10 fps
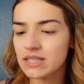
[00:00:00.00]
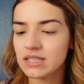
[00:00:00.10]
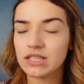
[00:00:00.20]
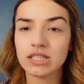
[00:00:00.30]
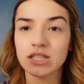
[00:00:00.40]

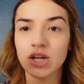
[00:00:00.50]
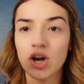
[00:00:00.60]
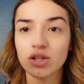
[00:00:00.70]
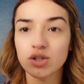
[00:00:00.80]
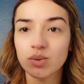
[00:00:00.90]
This is
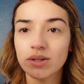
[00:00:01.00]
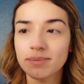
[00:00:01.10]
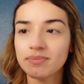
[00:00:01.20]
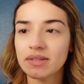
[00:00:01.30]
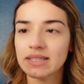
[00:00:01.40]

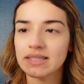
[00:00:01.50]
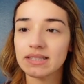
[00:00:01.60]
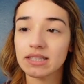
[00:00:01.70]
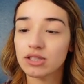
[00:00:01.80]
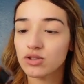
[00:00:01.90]
contour. It
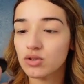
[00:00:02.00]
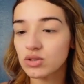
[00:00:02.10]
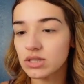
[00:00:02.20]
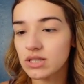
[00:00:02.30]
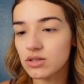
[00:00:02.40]
says it's
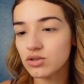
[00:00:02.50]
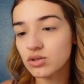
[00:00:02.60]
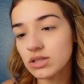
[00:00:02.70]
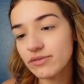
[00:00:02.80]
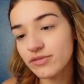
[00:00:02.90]

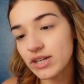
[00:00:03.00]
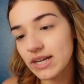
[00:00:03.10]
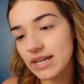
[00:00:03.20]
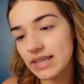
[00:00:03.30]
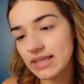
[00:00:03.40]
cruelty
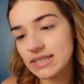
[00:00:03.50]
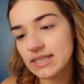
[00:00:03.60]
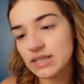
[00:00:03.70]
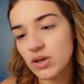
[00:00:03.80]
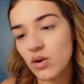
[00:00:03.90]
free, and this
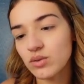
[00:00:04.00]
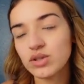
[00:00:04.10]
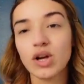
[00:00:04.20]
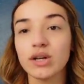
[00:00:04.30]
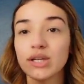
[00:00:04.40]
is
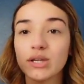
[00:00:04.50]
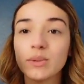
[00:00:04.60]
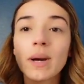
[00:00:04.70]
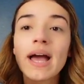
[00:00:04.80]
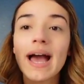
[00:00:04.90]
Oaks on You.